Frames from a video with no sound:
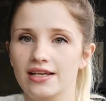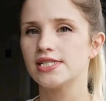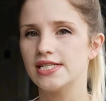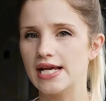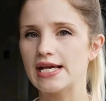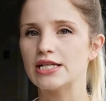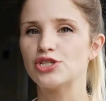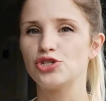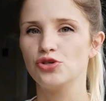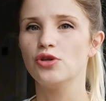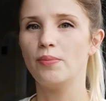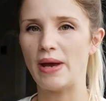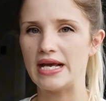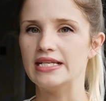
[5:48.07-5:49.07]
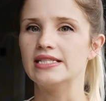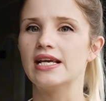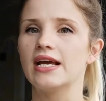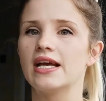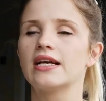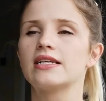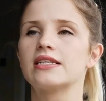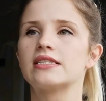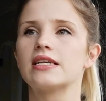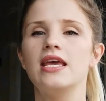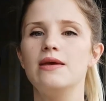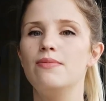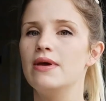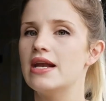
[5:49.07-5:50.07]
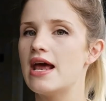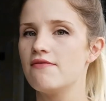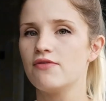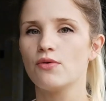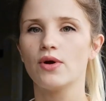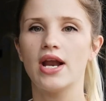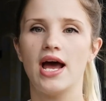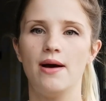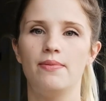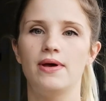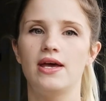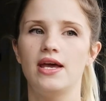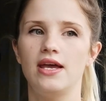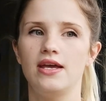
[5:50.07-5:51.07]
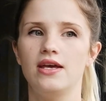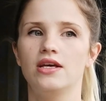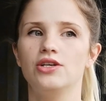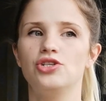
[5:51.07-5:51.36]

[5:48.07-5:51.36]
Stick to the basics. Keeping everyone happy.